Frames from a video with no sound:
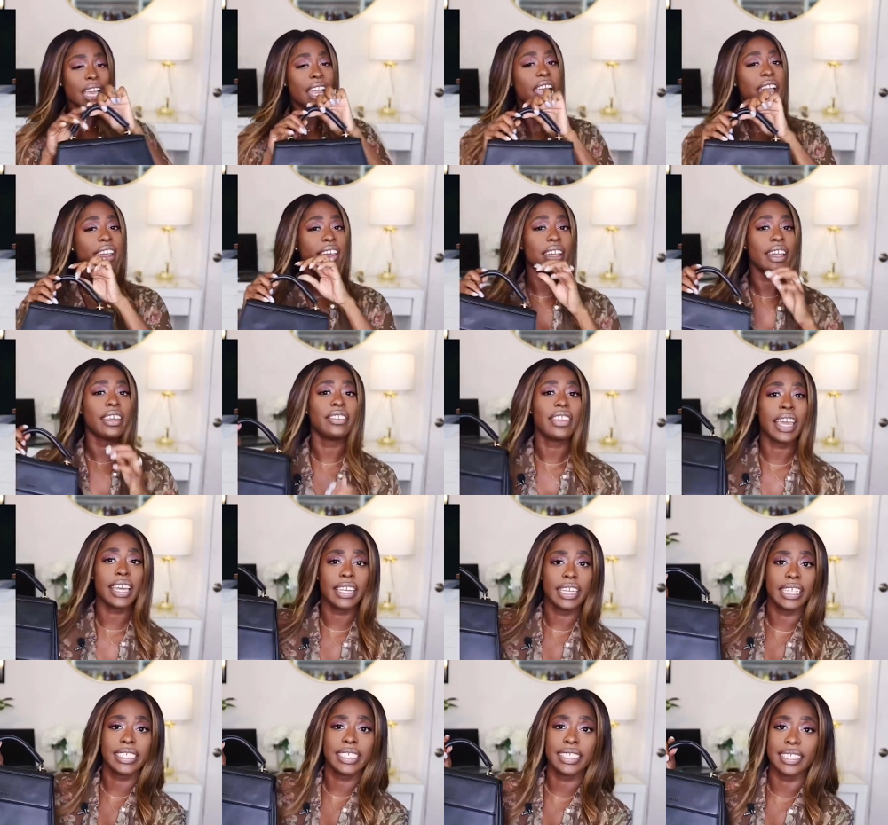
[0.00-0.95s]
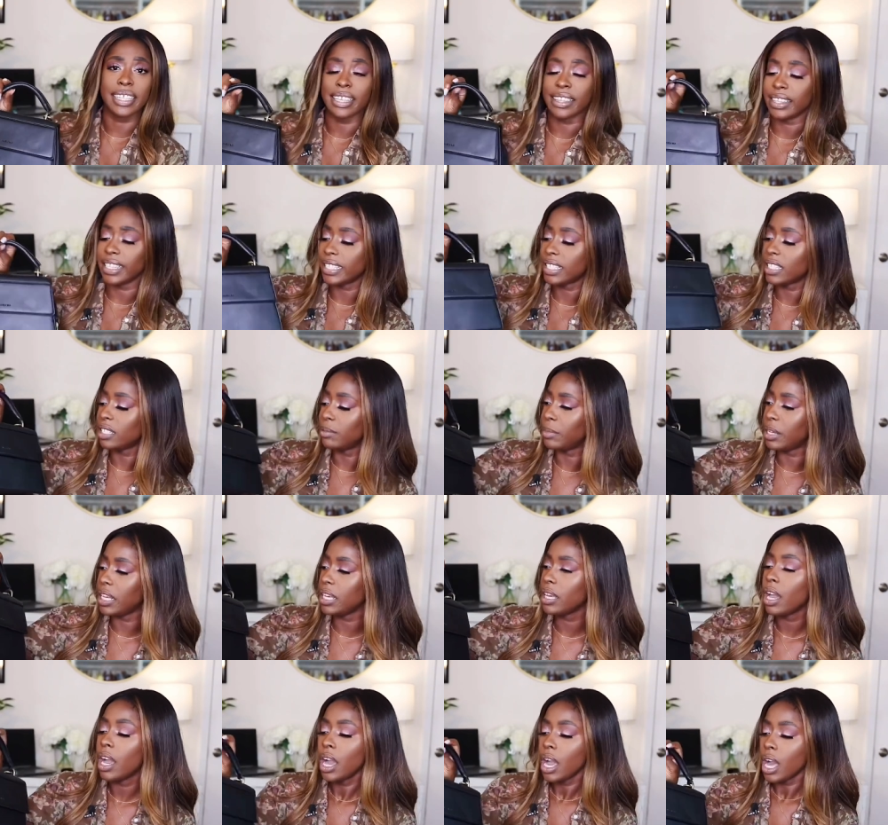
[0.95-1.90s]
and they did send this to
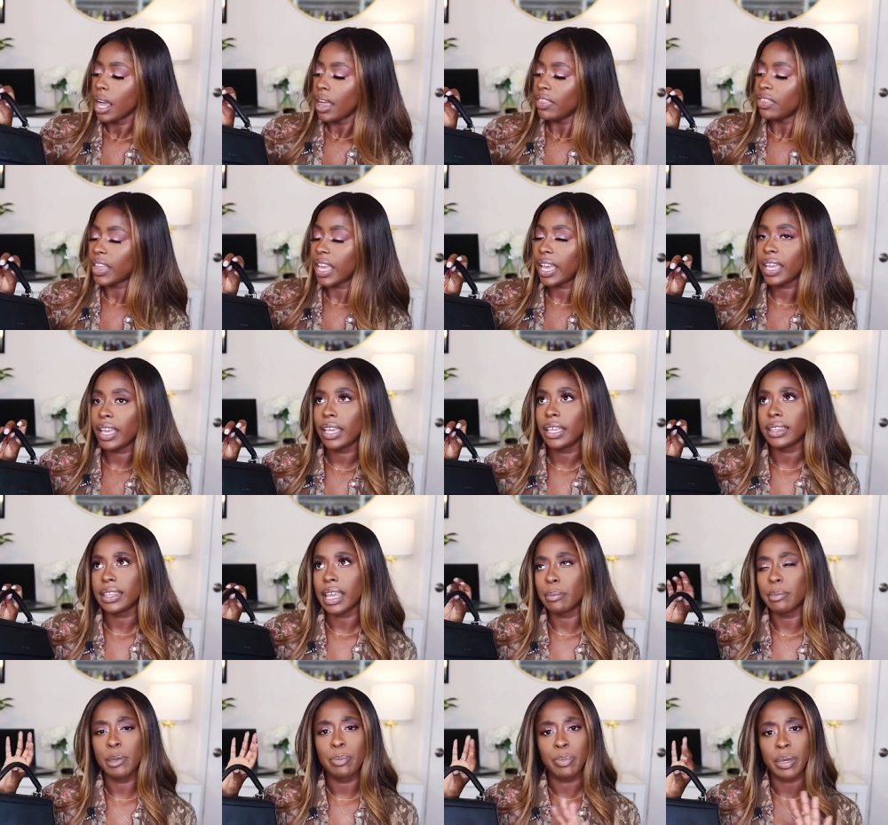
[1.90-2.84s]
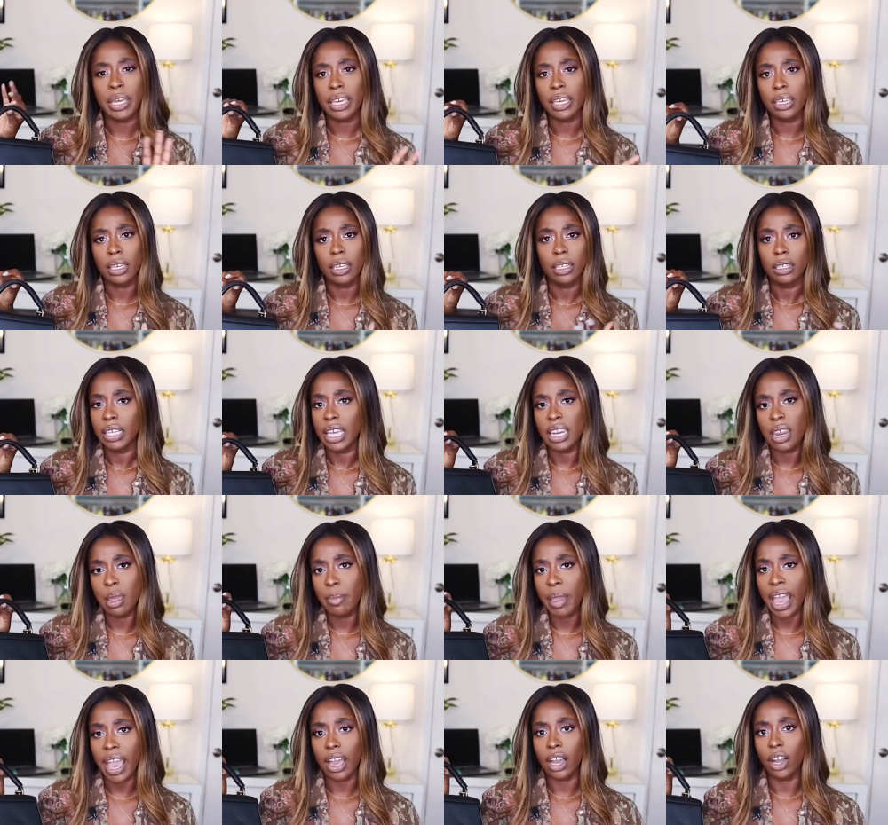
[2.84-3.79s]
me. They let me pick any
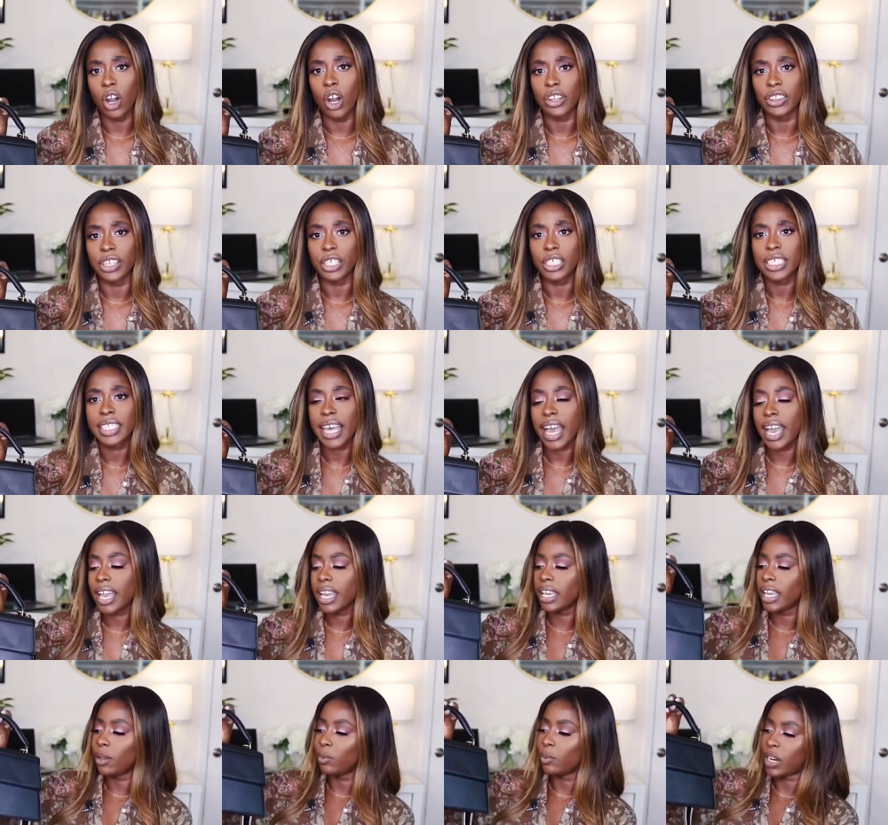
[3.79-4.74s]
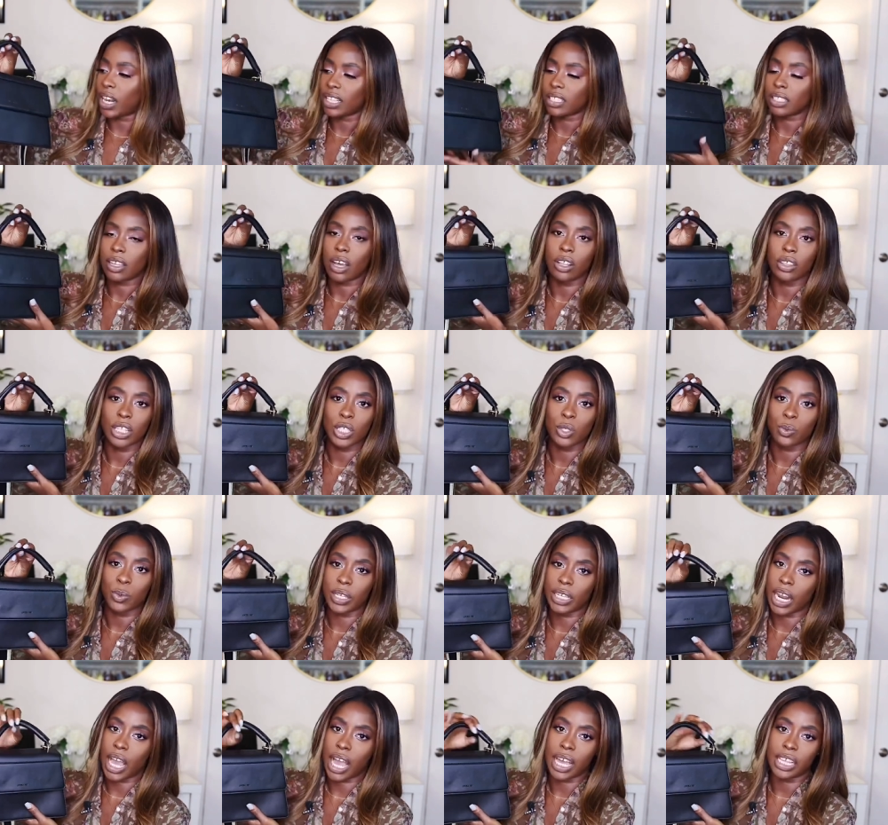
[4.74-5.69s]
bag on their site, and when I saw this
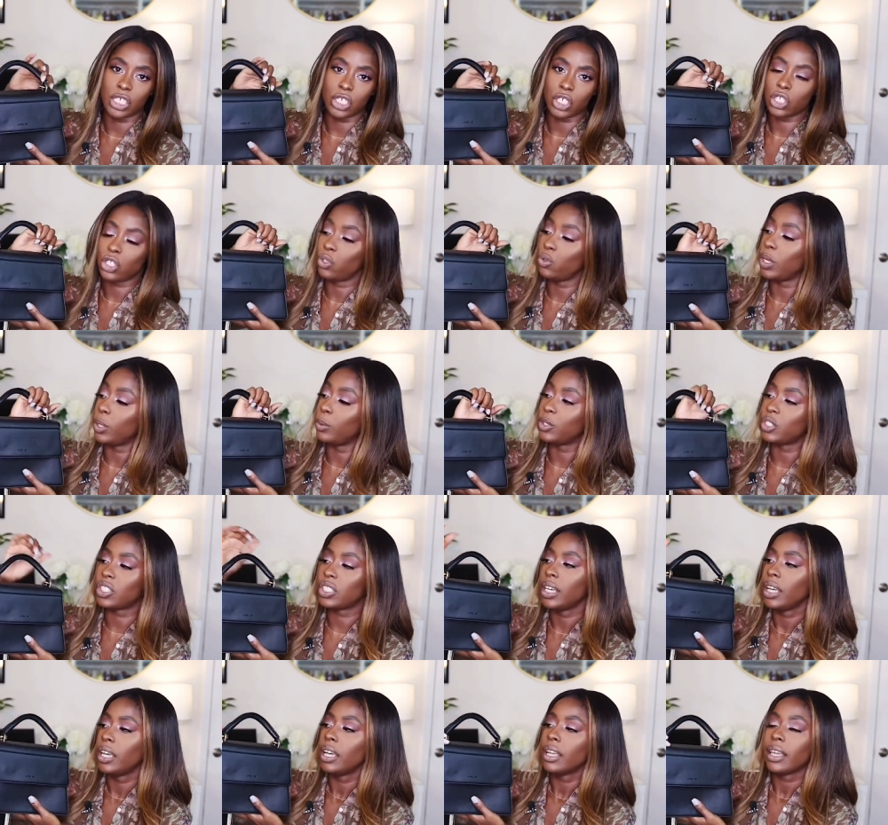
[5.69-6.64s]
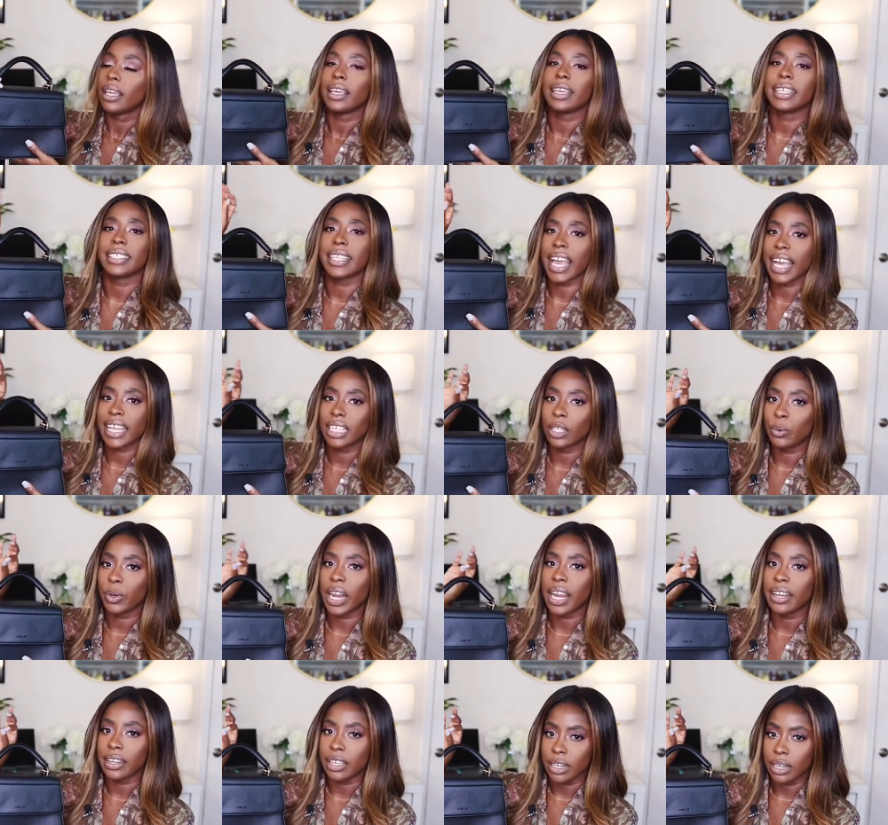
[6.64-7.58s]
one, I just knew it was exactly
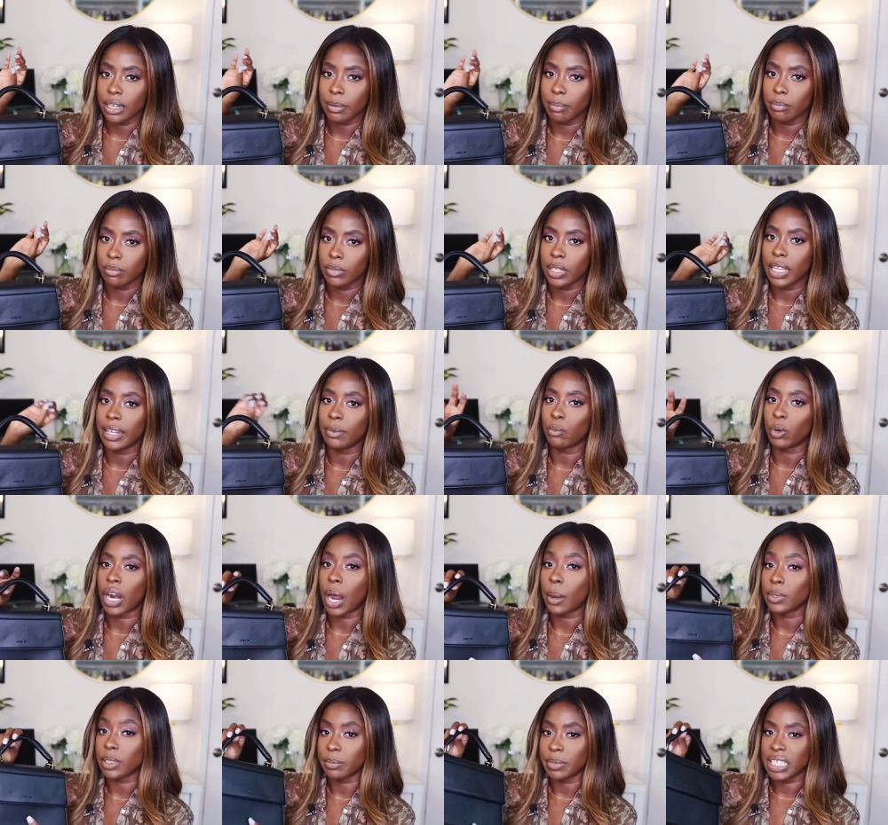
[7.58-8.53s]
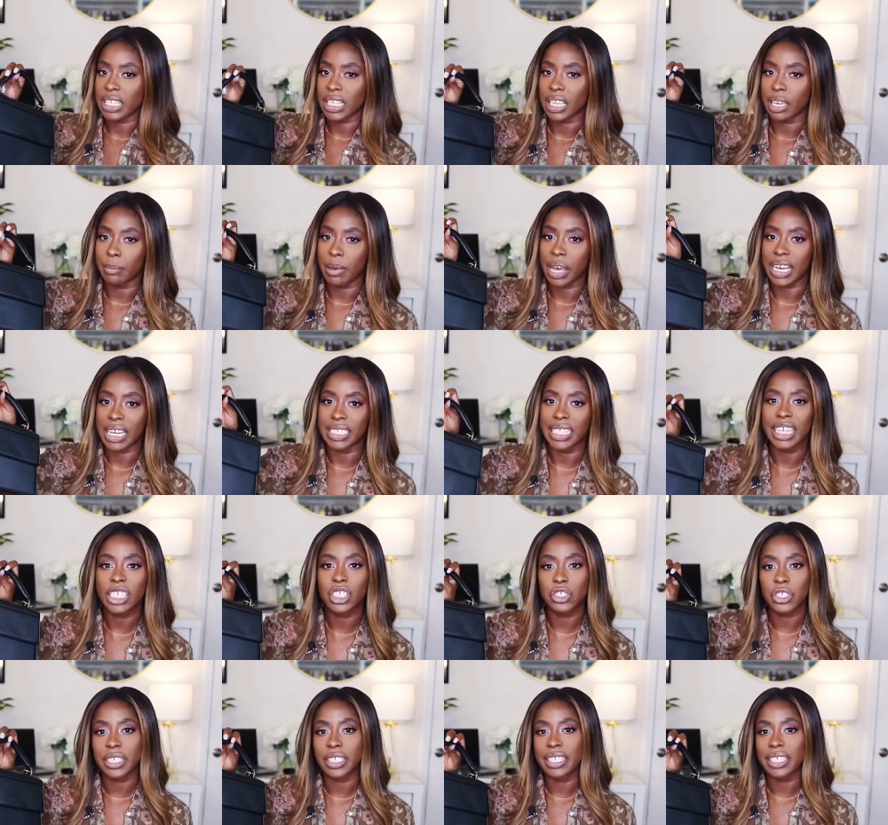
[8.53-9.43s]
what I needed and what I was missing in my collection.